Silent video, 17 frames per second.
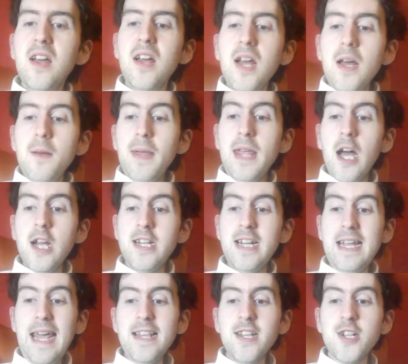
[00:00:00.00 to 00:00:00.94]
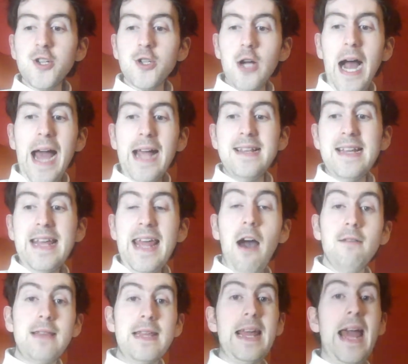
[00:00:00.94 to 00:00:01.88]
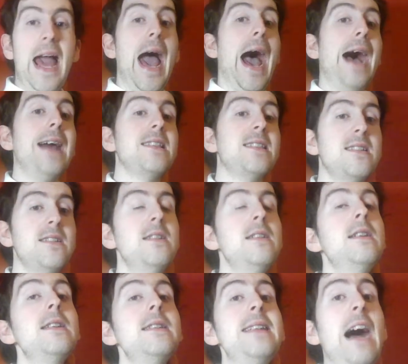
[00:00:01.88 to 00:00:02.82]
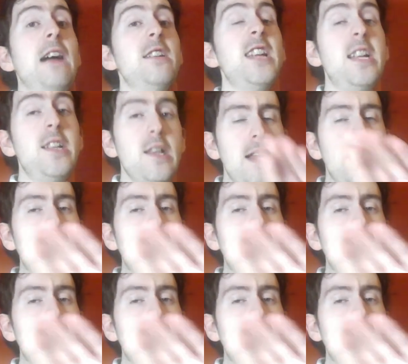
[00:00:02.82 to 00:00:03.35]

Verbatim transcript: Because she is trying to kill the cat. Now, she doesn't